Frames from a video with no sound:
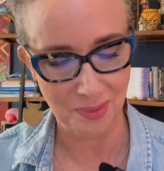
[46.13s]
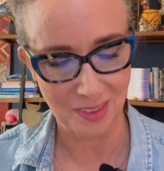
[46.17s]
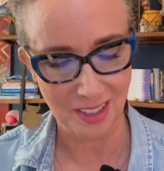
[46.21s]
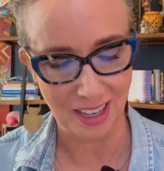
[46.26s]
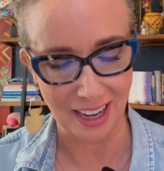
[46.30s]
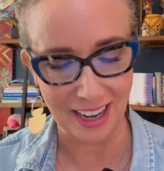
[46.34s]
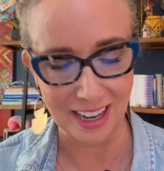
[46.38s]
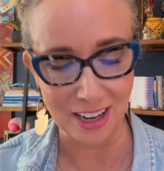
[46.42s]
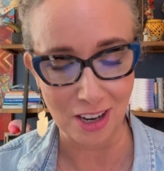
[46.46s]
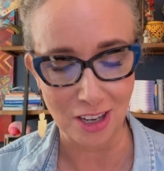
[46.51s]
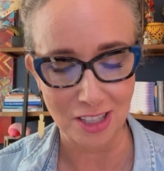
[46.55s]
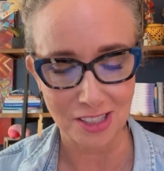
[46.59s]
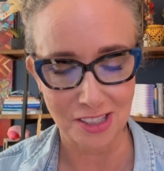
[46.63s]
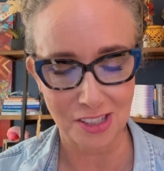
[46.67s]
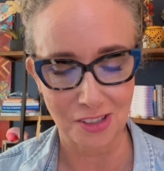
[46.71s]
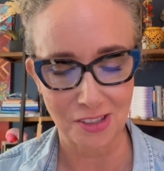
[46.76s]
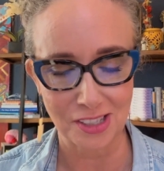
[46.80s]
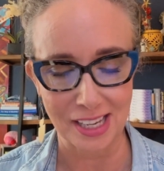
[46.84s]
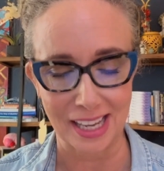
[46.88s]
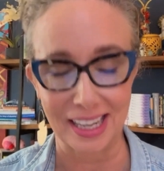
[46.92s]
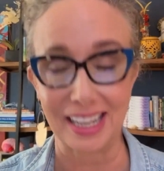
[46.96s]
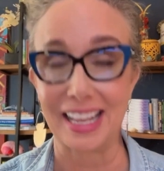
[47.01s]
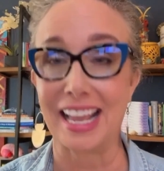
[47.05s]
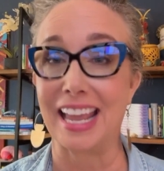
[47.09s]
I also
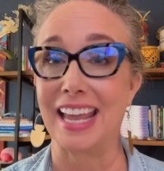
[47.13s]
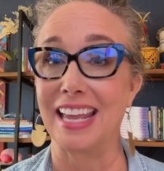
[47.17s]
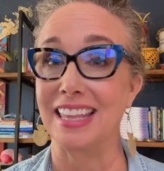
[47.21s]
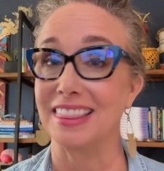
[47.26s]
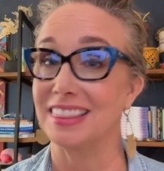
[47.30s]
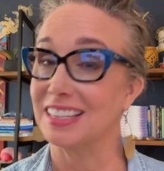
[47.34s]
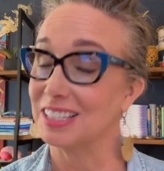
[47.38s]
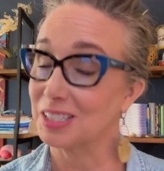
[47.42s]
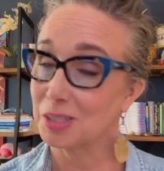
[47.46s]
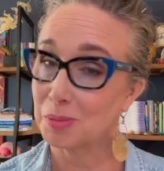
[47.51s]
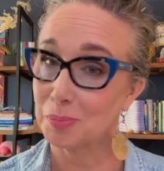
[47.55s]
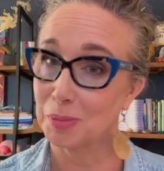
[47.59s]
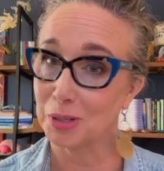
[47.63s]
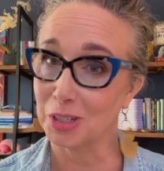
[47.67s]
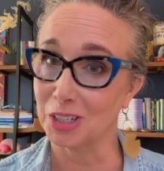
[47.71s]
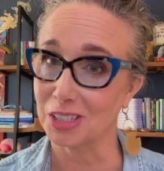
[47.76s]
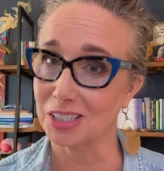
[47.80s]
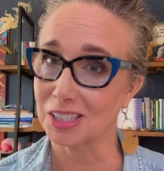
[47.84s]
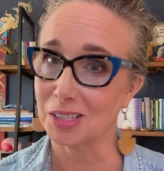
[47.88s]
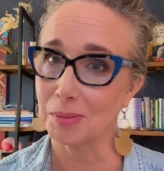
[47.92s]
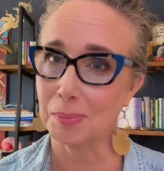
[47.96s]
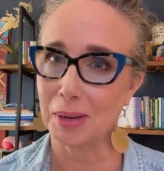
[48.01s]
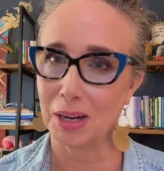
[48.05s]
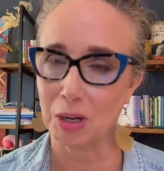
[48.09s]
dedicate this book
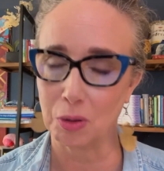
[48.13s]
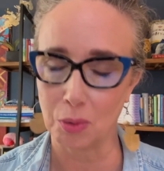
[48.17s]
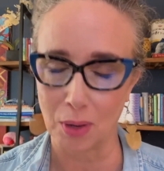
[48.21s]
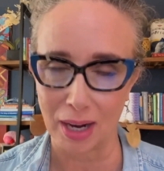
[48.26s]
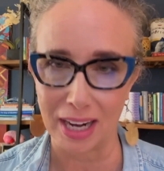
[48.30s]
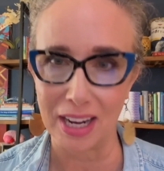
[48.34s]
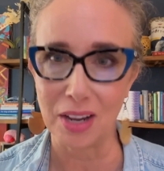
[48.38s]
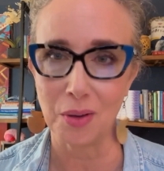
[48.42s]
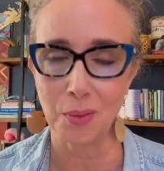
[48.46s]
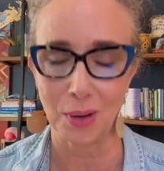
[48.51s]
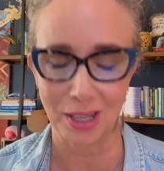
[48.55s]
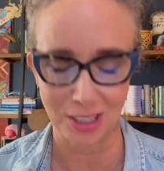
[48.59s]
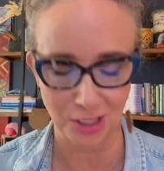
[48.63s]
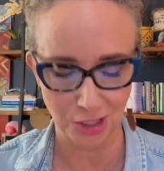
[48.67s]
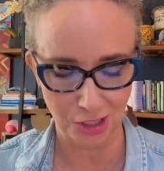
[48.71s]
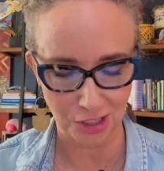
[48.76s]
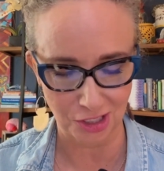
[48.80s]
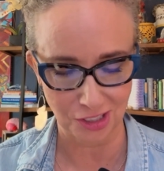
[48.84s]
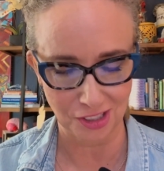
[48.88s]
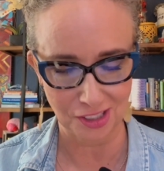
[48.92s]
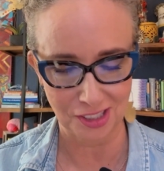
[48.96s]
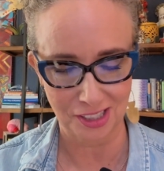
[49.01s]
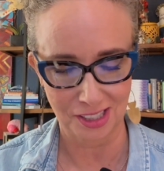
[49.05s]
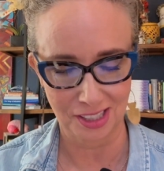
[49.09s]
to my quiet
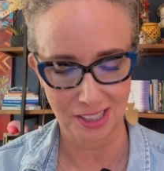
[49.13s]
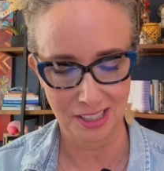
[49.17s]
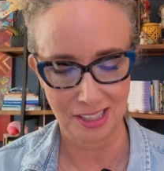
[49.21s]
watchers.